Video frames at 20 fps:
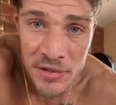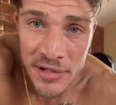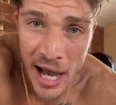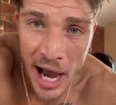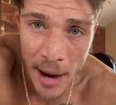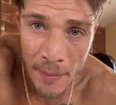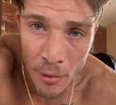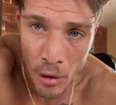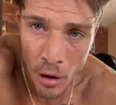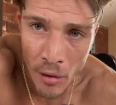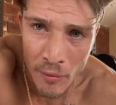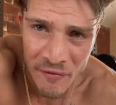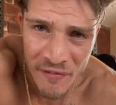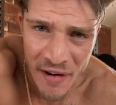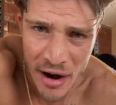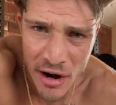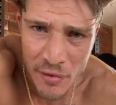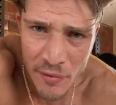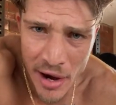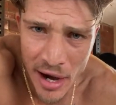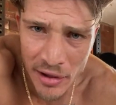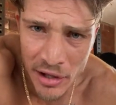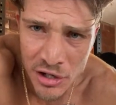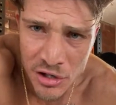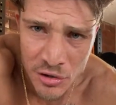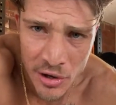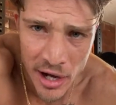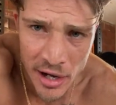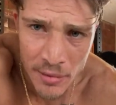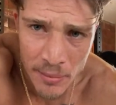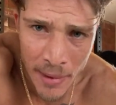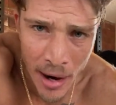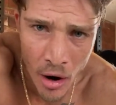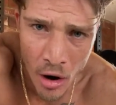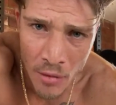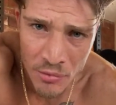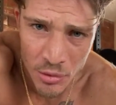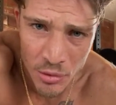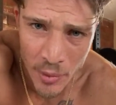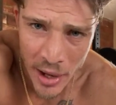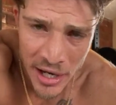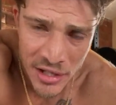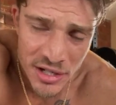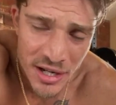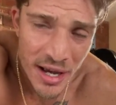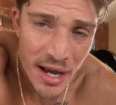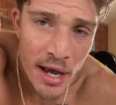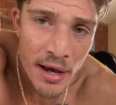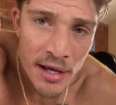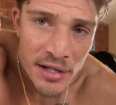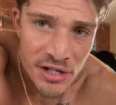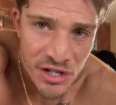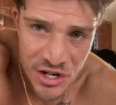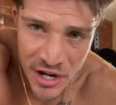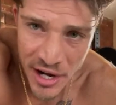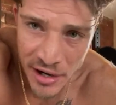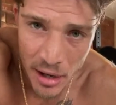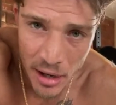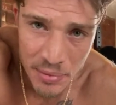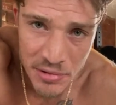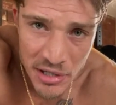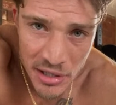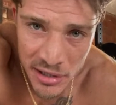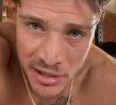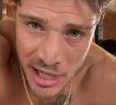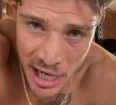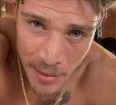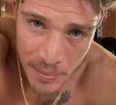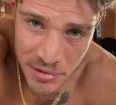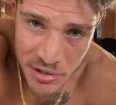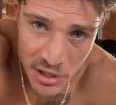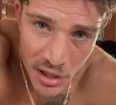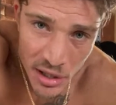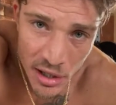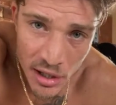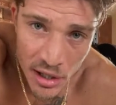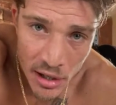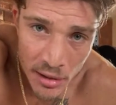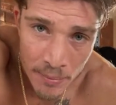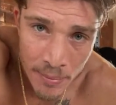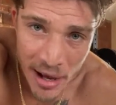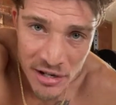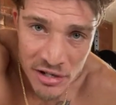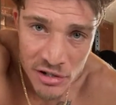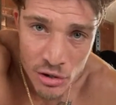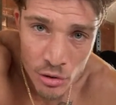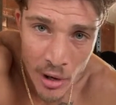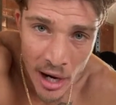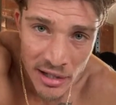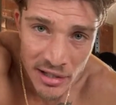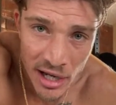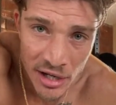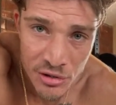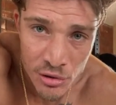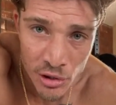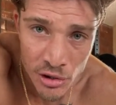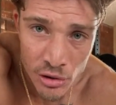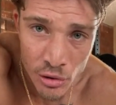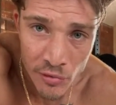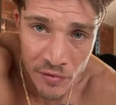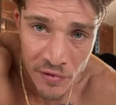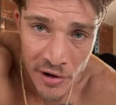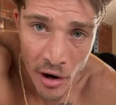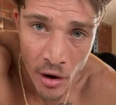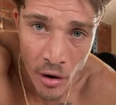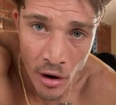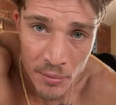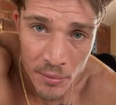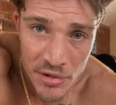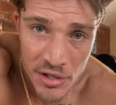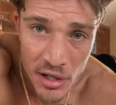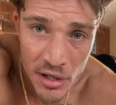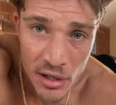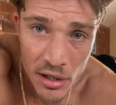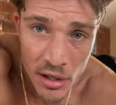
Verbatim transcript: Nah, bro. Very rarely train my arms with weights. Chin-ups, dips. Best two exercises you can do for your arms.